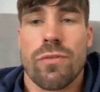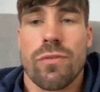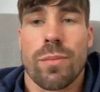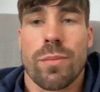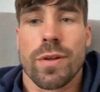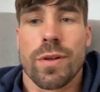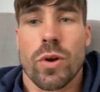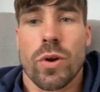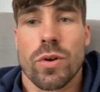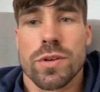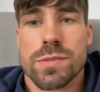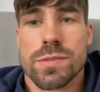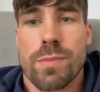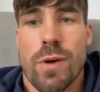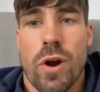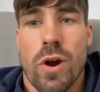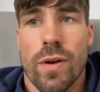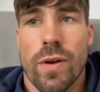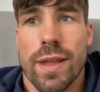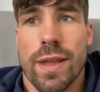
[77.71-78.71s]
I'll be going to
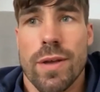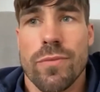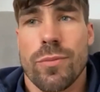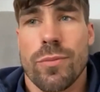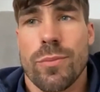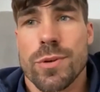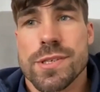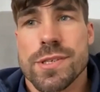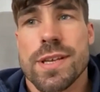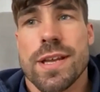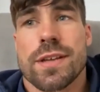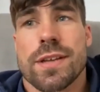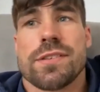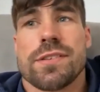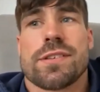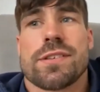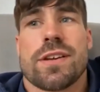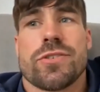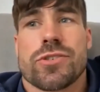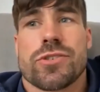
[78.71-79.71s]
spar again for my second
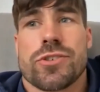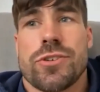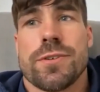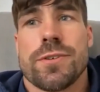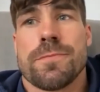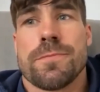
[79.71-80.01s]
session.